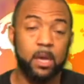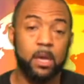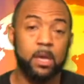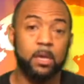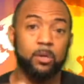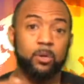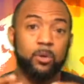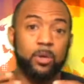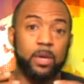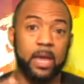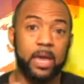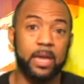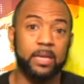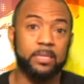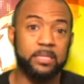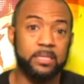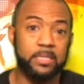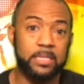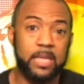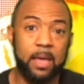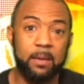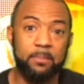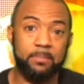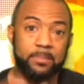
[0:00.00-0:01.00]
You can't just
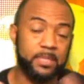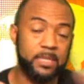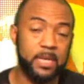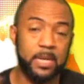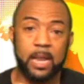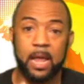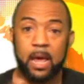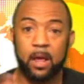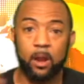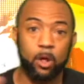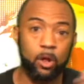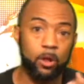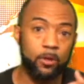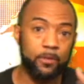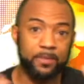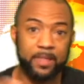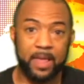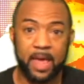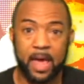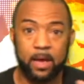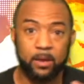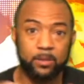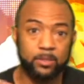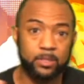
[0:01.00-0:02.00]
have them sitting out all over
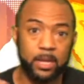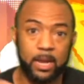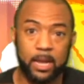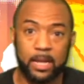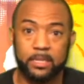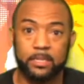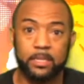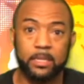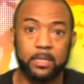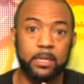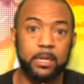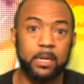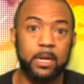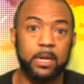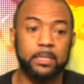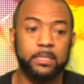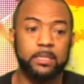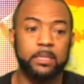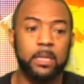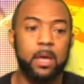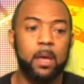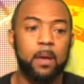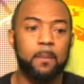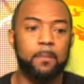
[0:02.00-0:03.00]
the house collecting
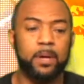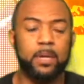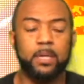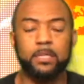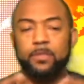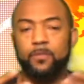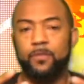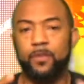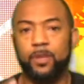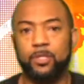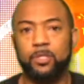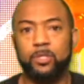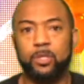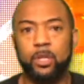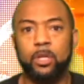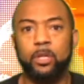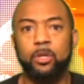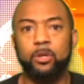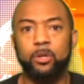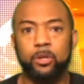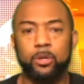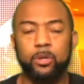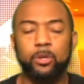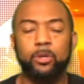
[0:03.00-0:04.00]
dust, because eventually
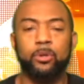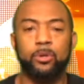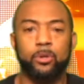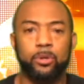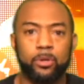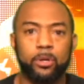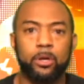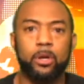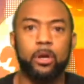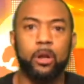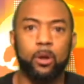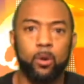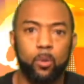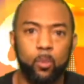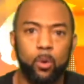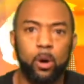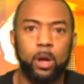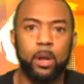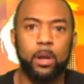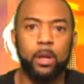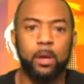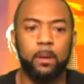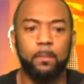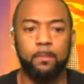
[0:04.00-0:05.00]
you're going to
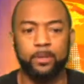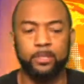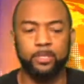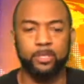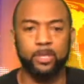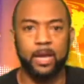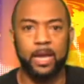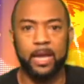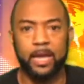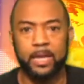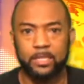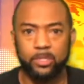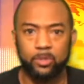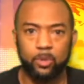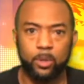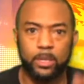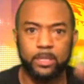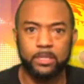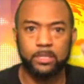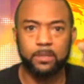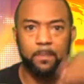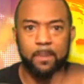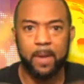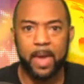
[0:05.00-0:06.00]
want to put your hands on
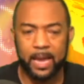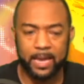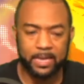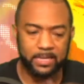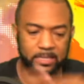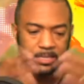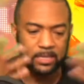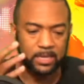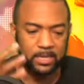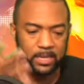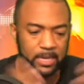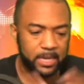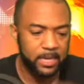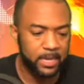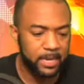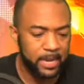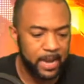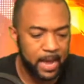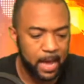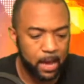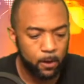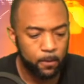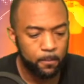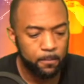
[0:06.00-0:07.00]
it to package it and get it
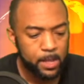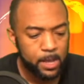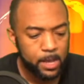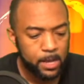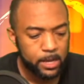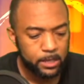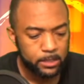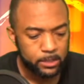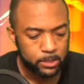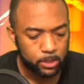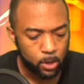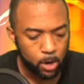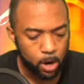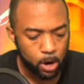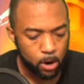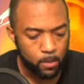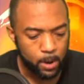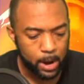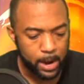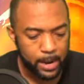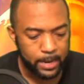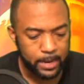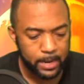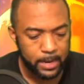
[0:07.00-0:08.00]
out. So, all
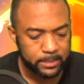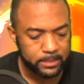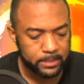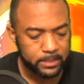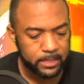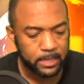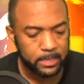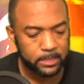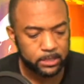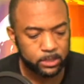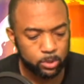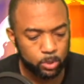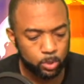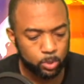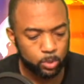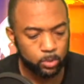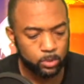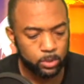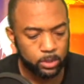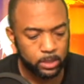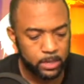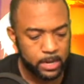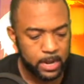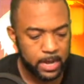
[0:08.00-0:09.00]
right, let's get to
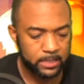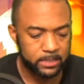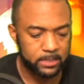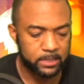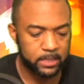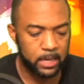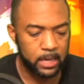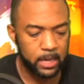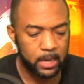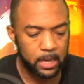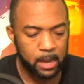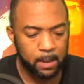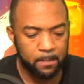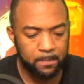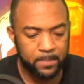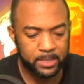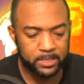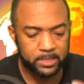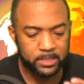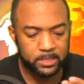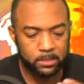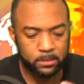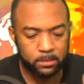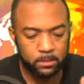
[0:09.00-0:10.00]
the next thing. I
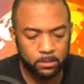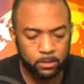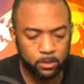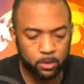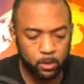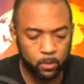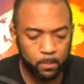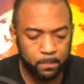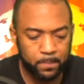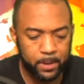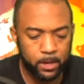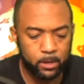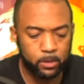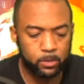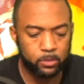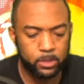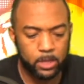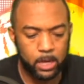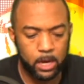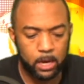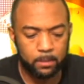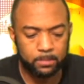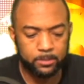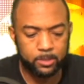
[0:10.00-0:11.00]
mentioned, build
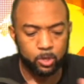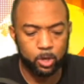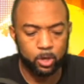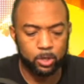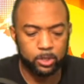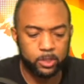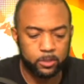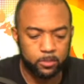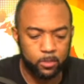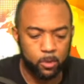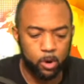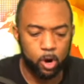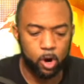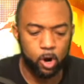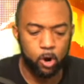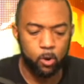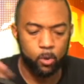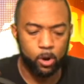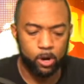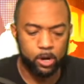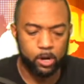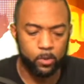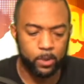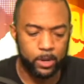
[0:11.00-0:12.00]
up, start small,
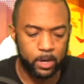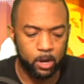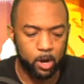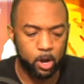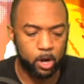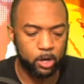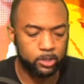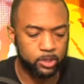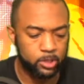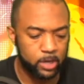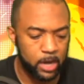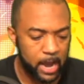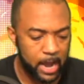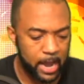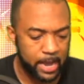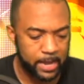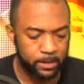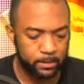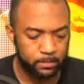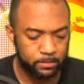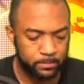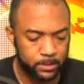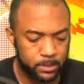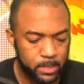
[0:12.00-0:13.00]
work your way to larger
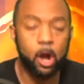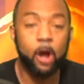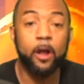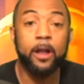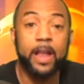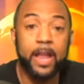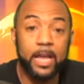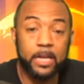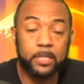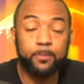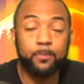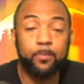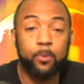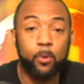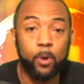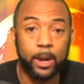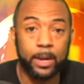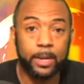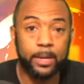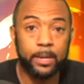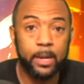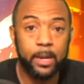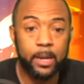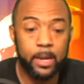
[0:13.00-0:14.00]
items. Our next
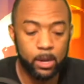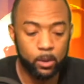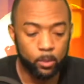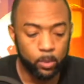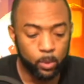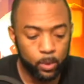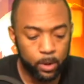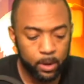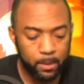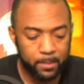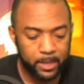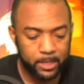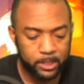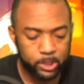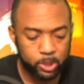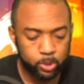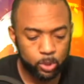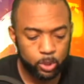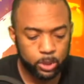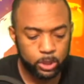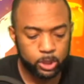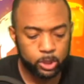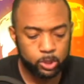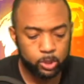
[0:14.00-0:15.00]
point, we want to make
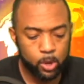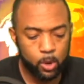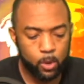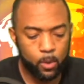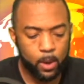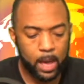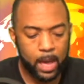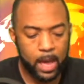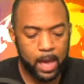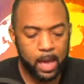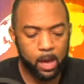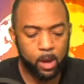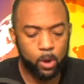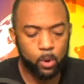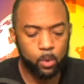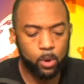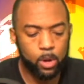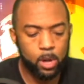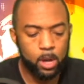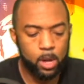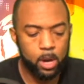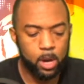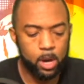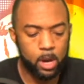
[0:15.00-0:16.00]
sure that you know how
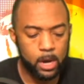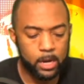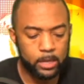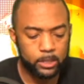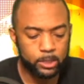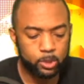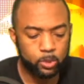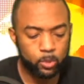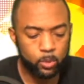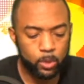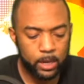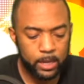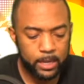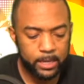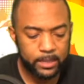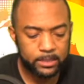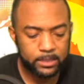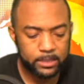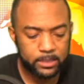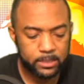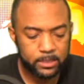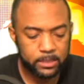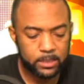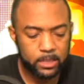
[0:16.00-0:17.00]
to
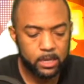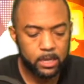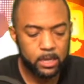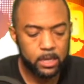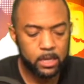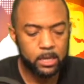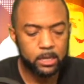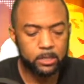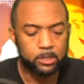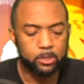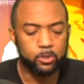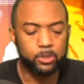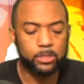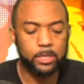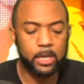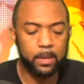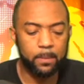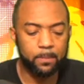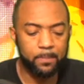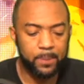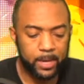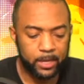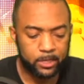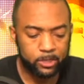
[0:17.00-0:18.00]
list, to
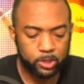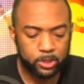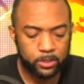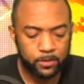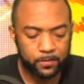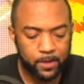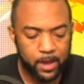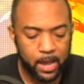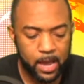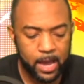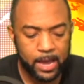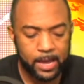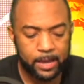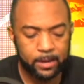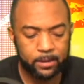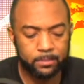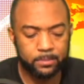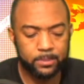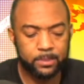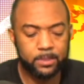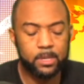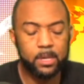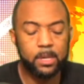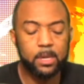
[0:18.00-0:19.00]
take pictures of your
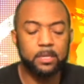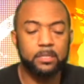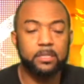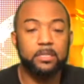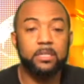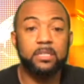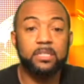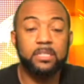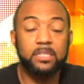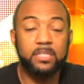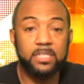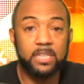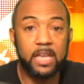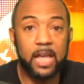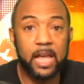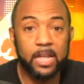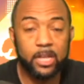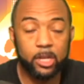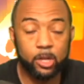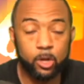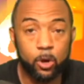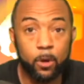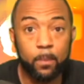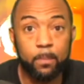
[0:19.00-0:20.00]
items, to
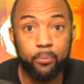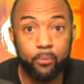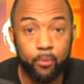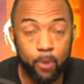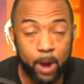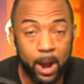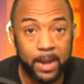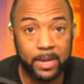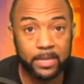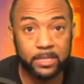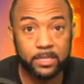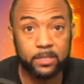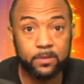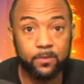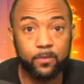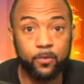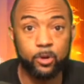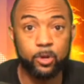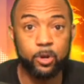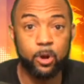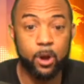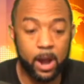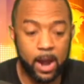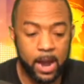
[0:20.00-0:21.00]
set your price for
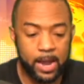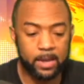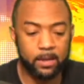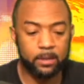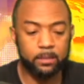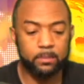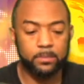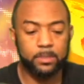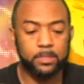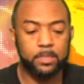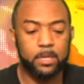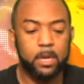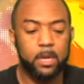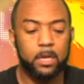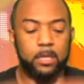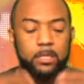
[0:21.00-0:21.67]
your items.